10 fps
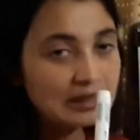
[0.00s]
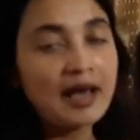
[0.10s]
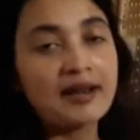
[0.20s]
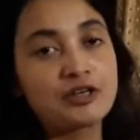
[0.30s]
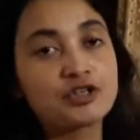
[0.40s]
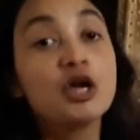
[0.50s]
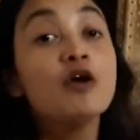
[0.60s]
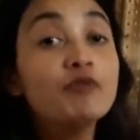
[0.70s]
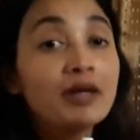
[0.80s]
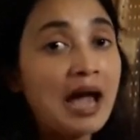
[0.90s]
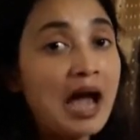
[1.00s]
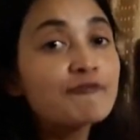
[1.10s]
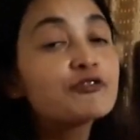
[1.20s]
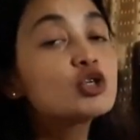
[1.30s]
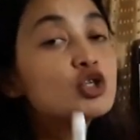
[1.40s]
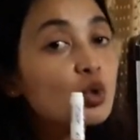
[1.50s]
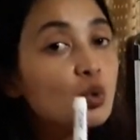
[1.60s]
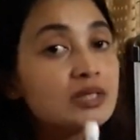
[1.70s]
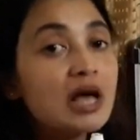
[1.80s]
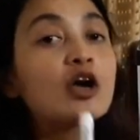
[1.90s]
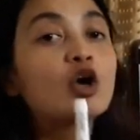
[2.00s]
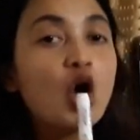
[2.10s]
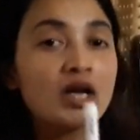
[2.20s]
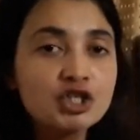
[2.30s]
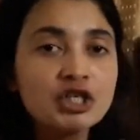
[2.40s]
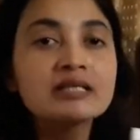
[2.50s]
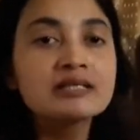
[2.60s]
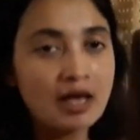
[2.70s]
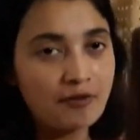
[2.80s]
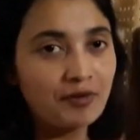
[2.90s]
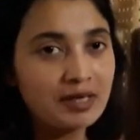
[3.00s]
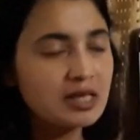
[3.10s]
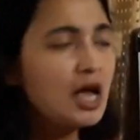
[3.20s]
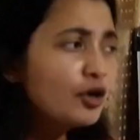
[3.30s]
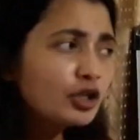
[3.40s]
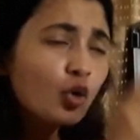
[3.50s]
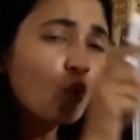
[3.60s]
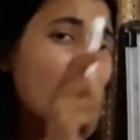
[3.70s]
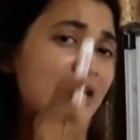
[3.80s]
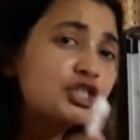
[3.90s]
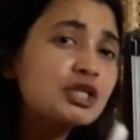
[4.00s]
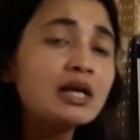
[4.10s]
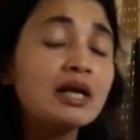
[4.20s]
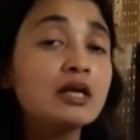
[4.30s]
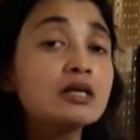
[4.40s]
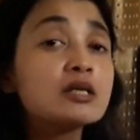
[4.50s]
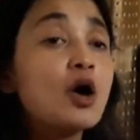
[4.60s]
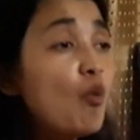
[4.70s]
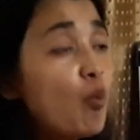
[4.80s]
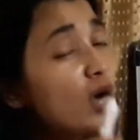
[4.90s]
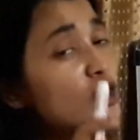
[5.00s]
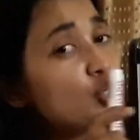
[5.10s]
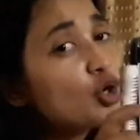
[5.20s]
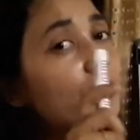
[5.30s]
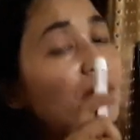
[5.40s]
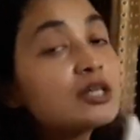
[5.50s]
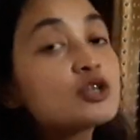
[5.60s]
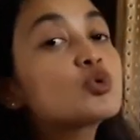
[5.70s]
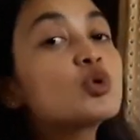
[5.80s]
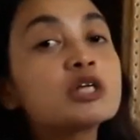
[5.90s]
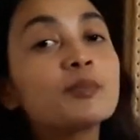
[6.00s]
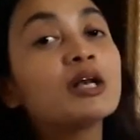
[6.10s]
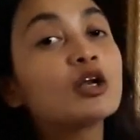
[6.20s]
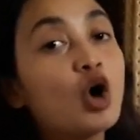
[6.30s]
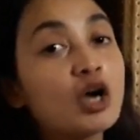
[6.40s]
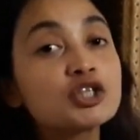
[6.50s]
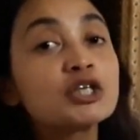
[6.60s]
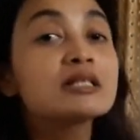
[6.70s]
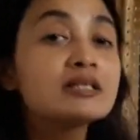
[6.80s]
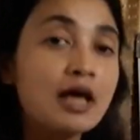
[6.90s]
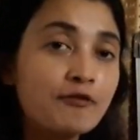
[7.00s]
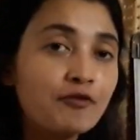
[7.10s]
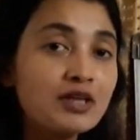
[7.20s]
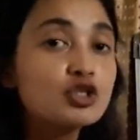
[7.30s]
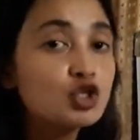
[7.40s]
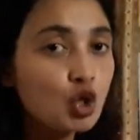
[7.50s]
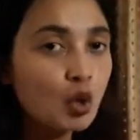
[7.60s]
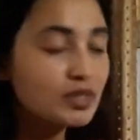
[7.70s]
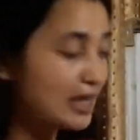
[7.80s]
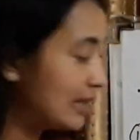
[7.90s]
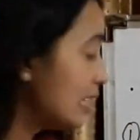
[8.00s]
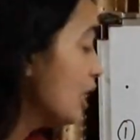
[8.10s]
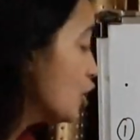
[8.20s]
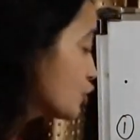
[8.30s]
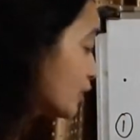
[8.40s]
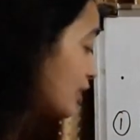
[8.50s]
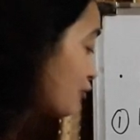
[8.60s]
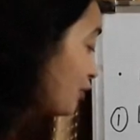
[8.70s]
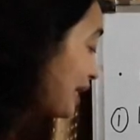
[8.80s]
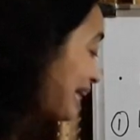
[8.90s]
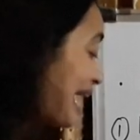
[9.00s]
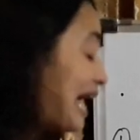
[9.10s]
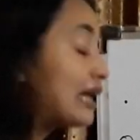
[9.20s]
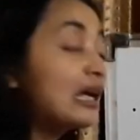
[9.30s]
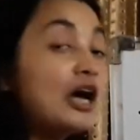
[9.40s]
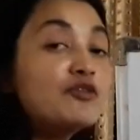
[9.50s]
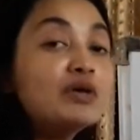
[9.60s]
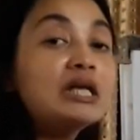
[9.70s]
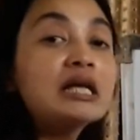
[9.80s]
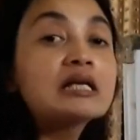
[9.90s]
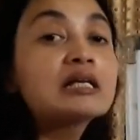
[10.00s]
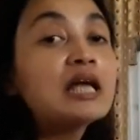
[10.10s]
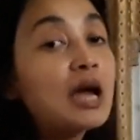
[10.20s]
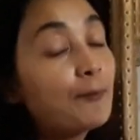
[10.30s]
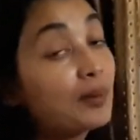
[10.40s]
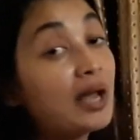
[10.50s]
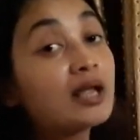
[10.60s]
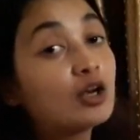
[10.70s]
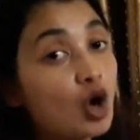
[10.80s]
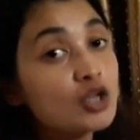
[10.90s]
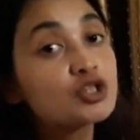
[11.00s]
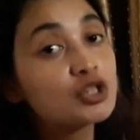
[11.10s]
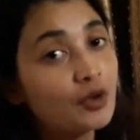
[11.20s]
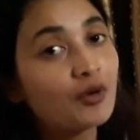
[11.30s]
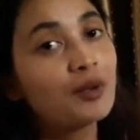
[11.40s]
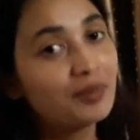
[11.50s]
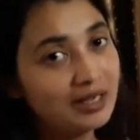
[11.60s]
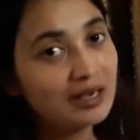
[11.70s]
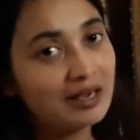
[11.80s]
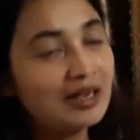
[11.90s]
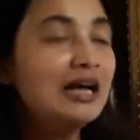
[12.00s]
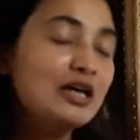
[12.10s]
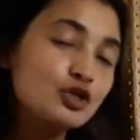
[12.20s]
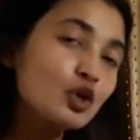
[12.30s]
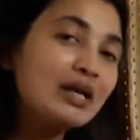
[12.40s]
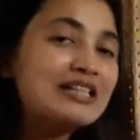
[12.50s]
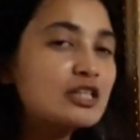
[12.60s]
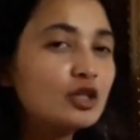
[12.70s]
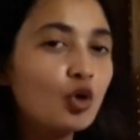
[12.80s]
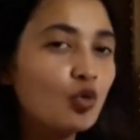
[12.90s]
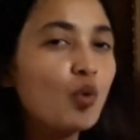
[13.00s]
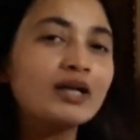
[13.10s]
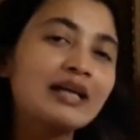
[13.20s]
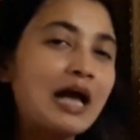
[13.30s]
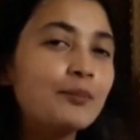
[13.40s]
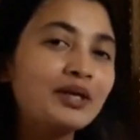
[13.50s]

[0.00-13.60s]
Correct. We have to choose a Gaussian surface. So the question is, what should be the suitable Gaussian surface chosen so that we can conveniently apply Gauss theorem here? So let's look what can